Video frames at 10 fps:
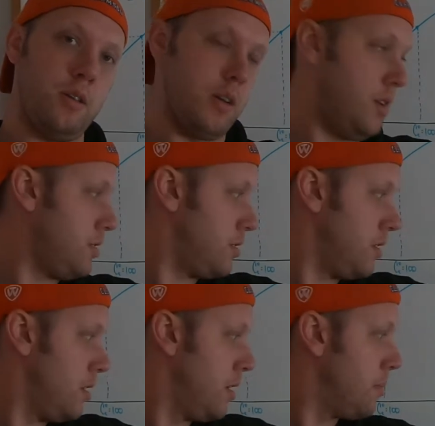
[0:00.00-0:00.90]

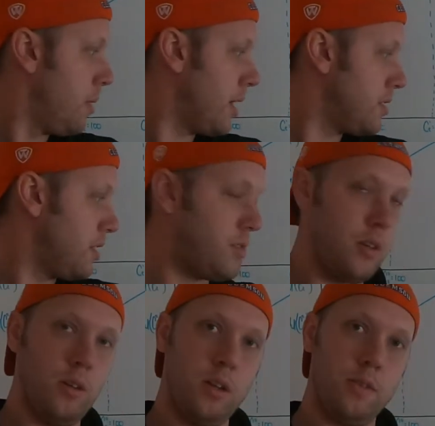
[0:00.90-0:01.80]
units minus the
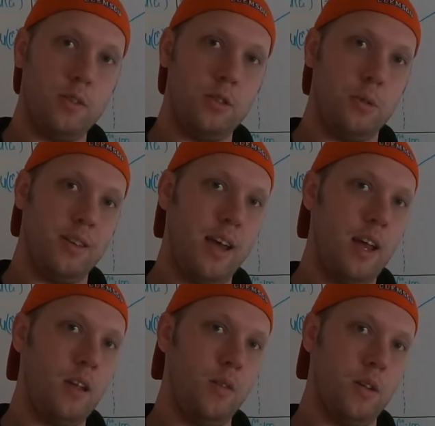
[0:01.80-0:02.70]
utility of consuming
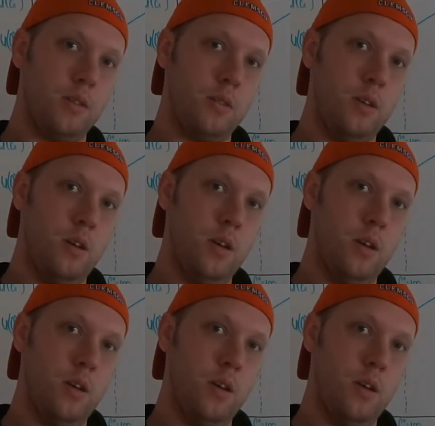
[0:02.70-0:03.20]
10 units.